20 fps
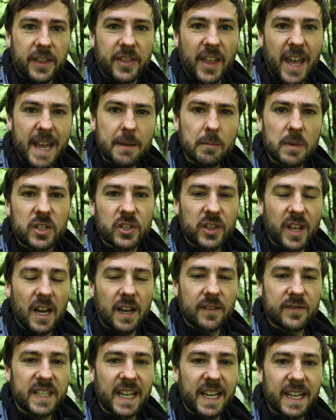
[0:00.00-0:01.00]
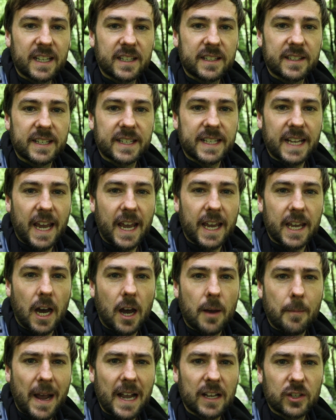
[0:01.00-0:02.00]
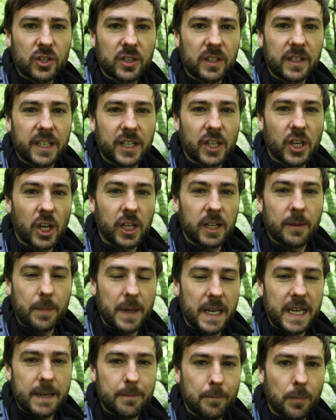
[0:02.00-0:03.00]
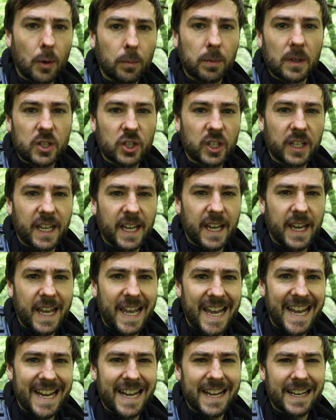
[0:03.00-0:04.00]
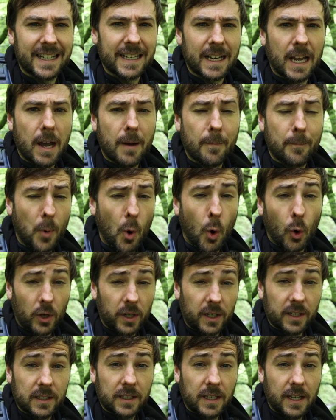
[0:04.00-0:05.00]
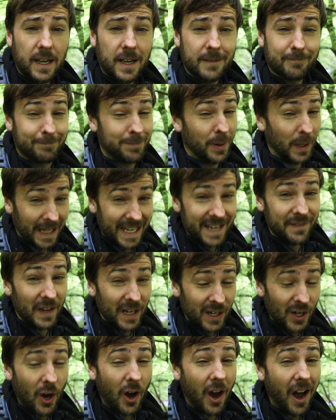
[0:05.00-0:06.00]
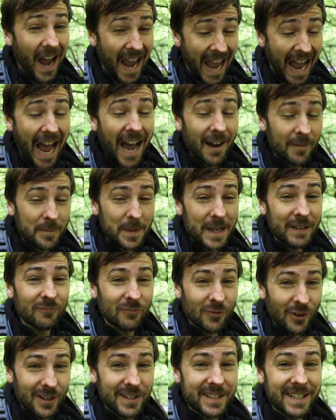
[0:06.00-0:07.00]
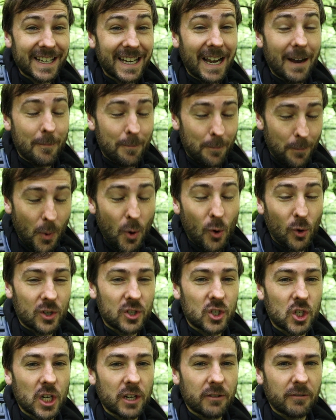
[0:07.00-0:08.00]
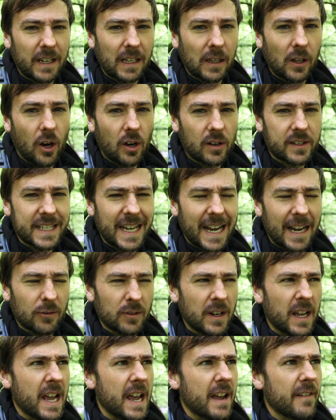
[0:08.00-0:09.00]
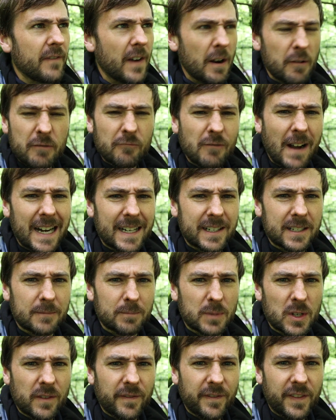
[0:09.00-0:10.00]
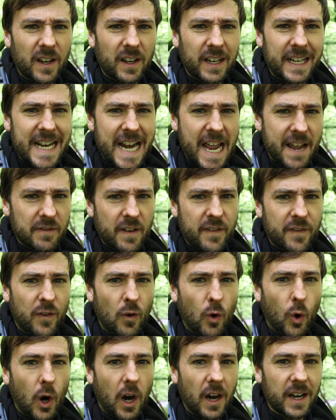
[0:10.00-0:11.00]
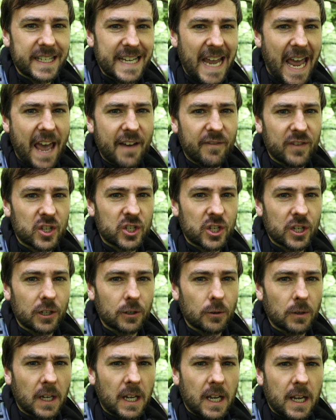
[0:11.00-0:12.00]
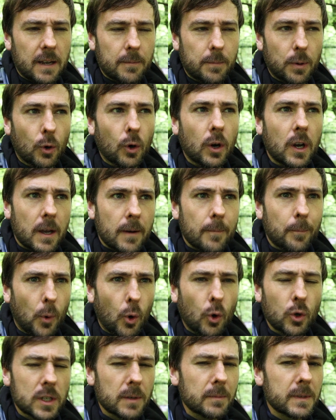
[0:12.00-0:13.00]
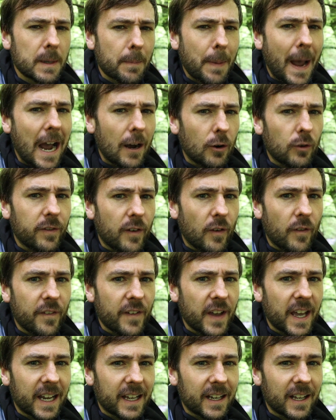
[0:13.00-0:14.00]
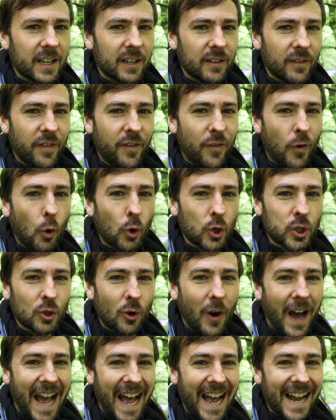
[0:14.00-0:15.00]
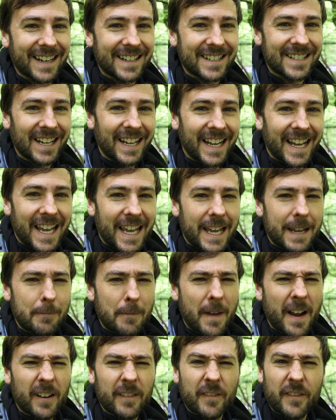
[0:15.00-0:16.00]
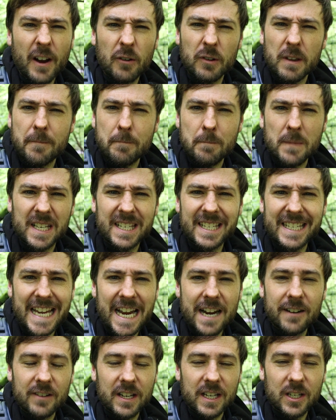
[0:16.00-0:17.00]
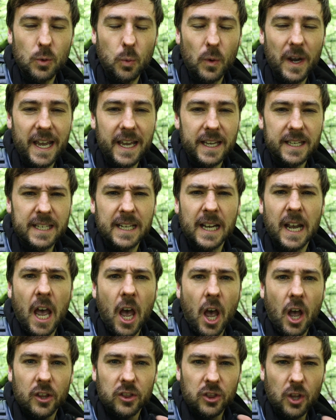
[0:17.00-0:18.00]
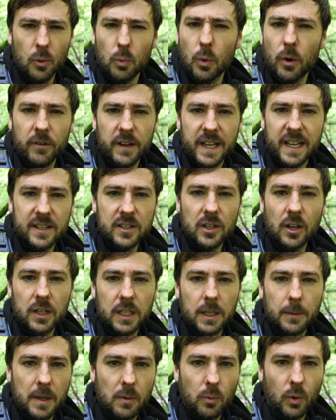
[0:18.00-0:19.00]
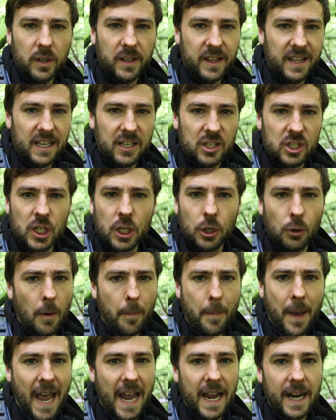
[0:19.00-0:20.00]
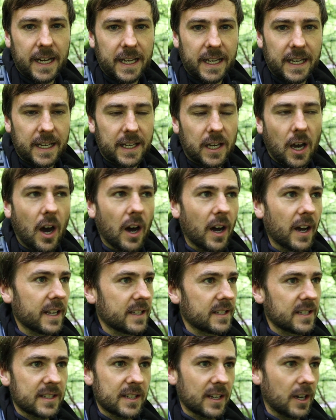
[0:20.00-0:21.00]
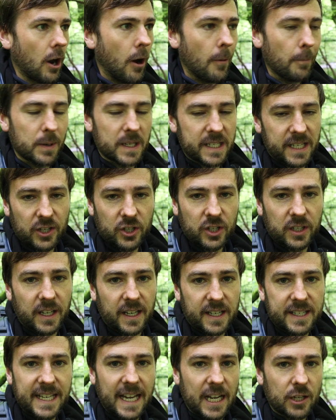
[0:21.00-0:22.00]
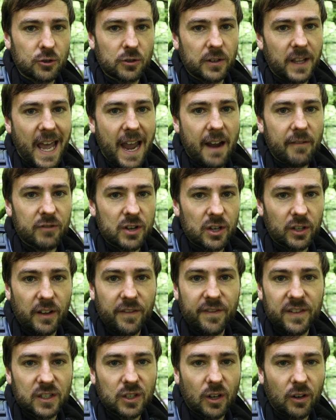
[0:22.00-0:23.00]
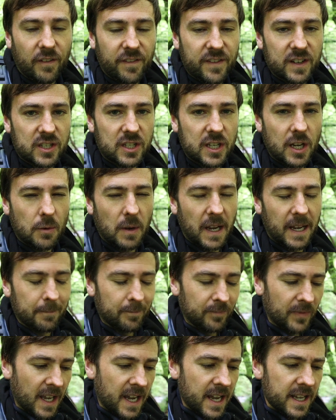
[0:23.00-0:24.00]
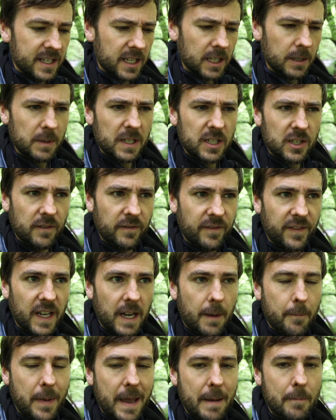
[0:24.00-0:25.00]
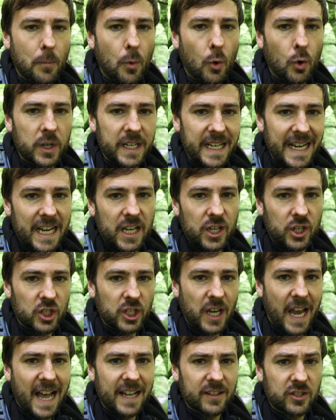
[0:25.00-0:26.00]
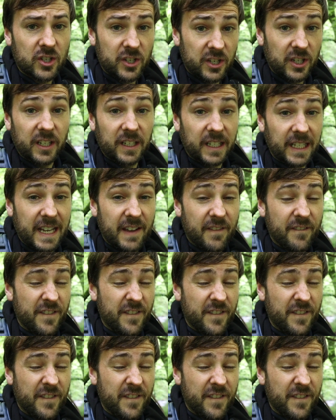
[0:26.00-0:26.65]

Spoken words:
The image that I've taken today, I'm actually going to be publishing it in a book. And believe it or not, I have been writing a book during lockdown. Very random, something I never thought I'd ever do, but boredom is a powerful thing and it can force your hand in very mysterious ways. Don't worry, it's not going to be one of these 2 a penny guides to composition, etc. that every other photographer's doing. It's going to be something a bit more niche and certainly